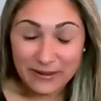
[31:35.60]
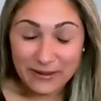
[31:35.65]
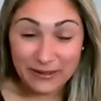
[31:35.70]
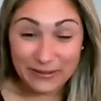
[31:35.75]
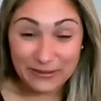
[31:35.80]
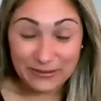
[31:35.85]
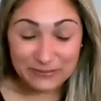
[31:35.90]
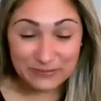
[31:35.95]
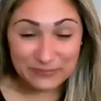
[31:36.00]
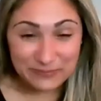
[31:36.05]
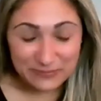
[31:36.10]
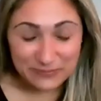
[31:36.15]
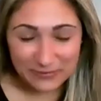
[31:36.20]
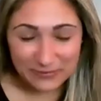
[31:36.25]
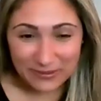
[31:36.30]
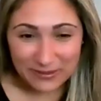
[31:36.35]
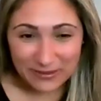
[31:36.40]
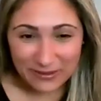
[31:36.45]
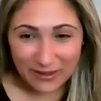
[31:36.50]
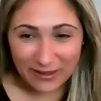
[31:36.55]
well,
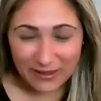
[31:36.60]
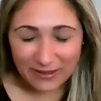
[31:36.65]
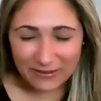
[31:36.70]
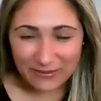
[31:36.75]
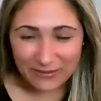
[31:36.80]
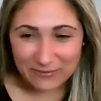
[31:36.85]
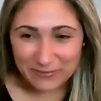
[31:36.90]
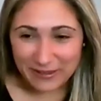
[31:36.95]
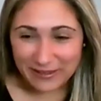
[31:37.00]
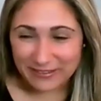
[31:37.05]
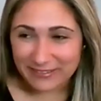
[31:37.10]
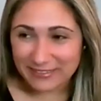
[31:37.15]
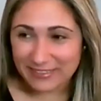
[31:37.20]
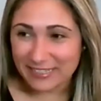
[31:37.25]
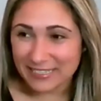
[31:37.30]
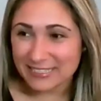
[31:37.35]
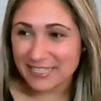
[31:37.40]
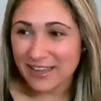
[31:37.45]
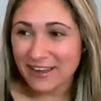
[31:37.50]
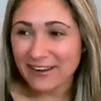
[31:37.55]
oh my
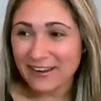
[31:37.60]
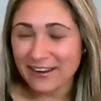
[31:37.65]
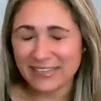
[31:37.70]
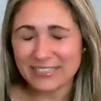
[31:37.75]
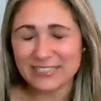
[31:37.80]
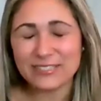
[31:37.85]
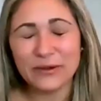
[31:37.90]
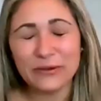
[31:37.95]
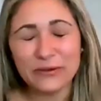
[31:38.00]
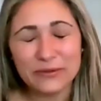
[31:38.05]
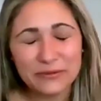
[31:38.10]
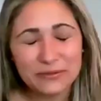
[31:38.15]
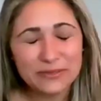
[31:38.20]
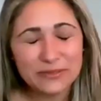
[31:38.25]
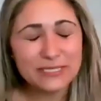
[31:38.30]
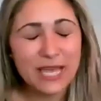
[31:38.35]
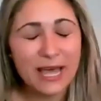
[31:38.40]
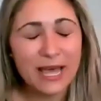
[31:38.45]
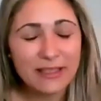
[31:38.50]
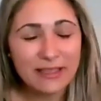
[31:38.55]
goodness. All right. So
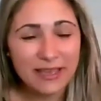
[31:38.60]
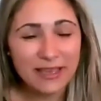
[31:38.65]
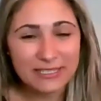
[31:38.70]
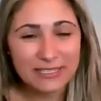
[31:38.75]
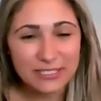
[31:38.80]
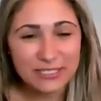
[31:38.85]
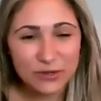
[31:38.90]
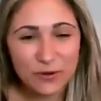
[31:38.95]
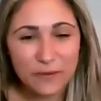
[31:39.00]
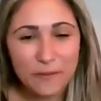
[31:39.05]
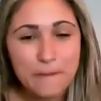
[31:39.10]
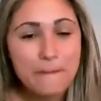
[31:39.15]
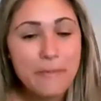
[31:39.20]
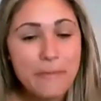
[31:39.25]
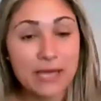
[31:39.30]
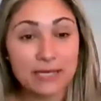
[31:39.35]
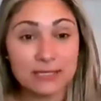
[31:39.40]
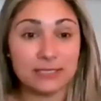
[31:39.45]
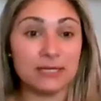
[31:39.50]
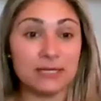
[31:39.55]
tell us your
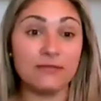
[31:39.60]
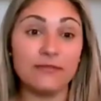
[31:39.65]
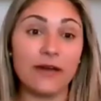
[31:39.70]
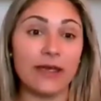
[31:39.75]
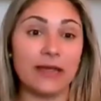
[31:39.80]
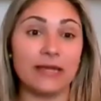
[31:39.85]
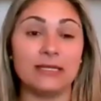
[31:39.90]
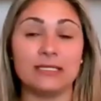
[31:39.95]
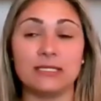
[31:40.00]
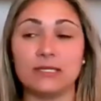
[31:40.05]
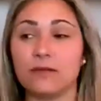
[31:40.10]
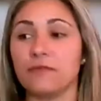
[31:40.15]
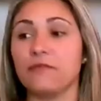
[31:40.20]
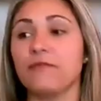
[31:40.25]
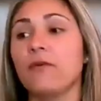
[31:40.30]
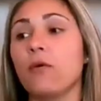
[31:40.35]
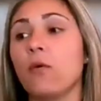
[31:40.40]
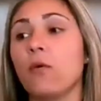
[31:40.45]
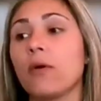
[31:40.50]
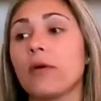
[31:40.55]
best advice
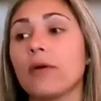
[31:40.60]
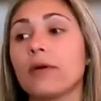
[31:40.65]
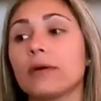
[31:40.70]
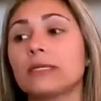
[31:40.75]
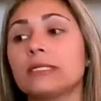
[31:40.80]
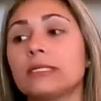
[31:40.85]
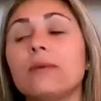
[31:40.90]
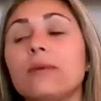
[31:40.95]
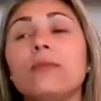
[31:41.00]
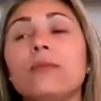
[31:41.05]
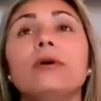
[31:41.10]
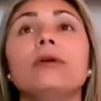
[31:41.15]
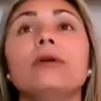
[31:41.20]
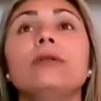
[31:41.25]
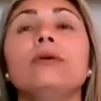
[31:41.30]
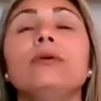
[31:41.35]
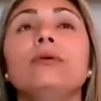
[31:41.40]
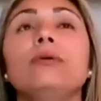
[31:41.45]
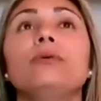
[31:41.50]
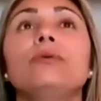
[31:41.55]
for someone
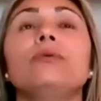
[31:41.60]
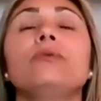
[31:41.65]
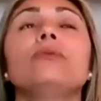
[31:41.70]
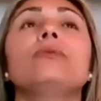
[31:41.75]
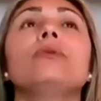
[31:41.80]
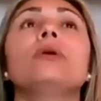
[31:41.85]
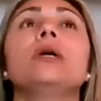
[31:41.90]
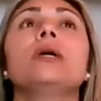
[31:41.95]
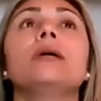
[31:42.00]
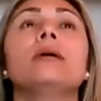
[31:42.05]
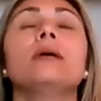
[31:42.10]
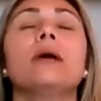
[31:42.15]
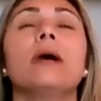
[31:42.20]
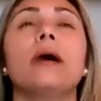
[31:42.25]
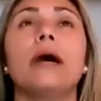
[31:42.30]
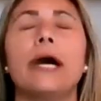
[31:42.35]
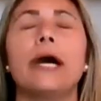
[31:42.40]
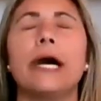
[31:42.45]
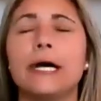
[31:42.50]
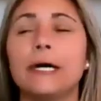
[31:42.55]
who
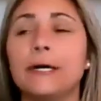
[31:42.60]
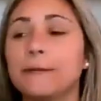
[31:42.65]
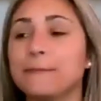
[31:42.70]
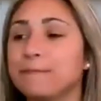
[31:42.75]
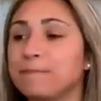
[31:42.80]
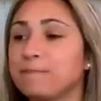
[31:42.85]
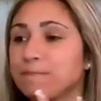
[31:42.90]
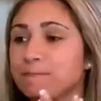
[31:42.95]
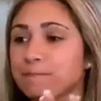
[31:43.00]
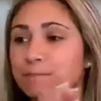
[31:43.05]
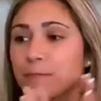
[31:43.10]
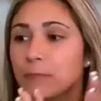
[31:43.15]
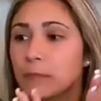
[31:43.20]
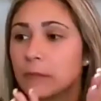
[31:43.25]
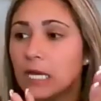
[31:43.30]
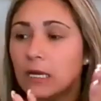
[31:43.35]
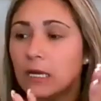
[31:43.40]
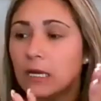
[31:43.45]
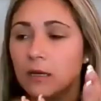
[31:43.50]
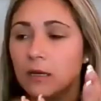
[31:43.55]
um,
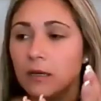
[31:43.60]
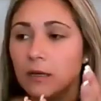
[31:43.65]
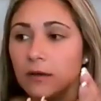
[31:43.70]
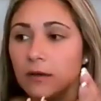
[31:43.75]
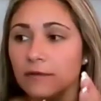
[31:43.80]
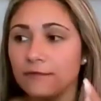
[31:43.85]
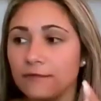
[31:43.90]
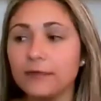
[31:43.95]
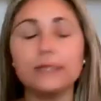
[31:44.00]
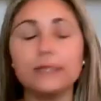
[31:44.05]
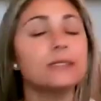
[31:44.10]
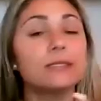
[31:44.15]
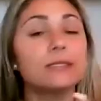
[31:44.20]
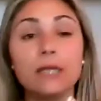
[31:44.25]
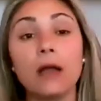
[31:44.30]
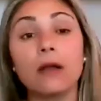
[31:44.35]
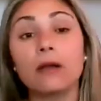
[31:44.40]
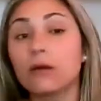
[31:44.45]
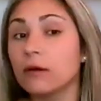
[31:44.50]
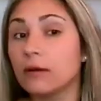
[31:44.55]
feels
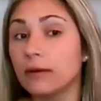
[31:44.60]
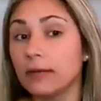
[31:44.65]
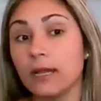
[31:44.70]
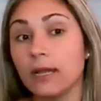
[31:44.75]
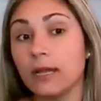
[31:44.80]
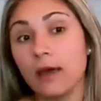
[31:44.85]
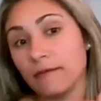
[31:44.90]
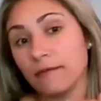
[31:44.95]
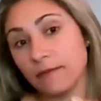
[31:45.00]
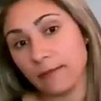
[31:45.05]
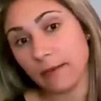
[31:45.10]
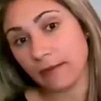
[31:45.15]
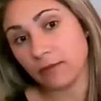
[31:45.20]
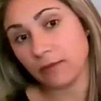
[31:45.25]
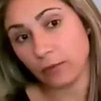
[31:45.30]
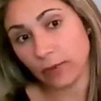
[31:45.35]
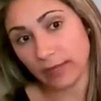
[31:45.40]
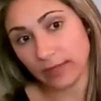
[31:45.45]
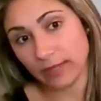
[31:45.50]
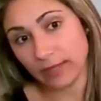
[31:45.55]
not good enough about
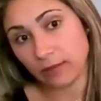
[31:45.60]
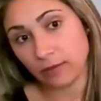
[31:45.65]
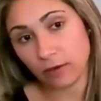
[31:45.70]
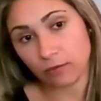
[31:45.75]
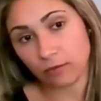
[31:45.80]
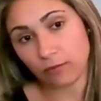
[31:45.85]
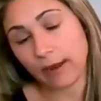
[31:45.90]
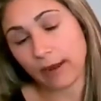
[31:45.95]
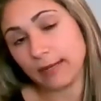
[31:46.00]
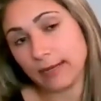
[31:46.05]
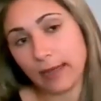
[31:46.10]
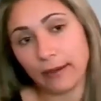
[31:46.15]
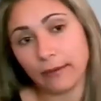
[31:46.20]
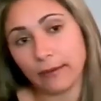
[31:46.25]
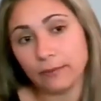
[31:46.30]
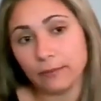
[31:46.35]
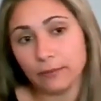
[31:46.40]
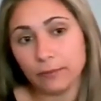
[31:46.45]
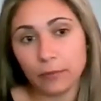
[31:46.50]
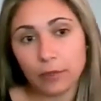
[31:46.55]
the way they look right
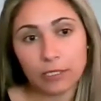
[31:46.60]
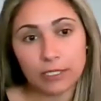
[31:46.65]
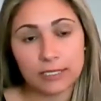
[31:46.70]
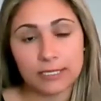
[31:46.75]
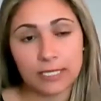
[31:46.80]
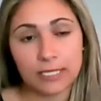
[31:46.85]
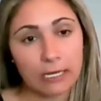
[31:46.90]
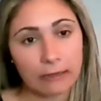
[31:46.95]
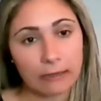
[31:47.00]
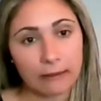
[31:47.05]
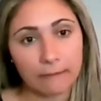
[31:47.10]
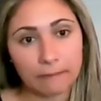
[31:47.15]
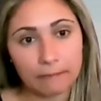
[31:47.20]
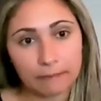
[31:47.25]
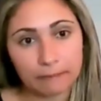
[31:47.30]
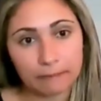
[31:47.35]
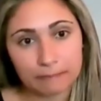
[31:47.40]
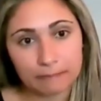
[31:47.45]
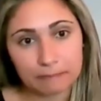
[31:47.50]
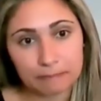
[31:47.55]
now. What do you say to them?
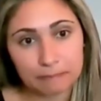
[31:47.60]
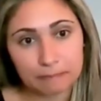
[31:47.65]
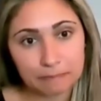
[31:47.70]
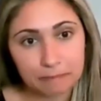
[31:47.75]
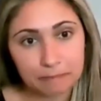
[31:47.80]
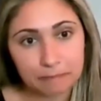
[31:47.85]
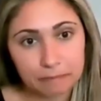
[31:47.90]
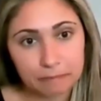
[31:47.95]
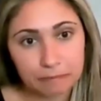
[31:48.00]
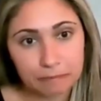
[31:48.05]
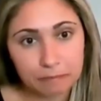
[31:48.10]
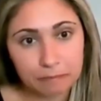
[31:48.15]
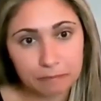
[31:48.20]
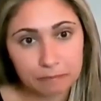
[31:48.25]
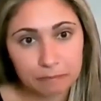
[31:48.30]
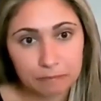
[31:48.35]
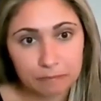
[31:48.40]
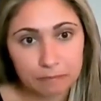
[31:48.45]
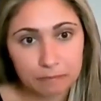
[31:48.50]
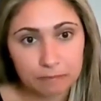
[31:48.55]

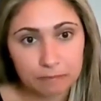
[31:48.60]
Start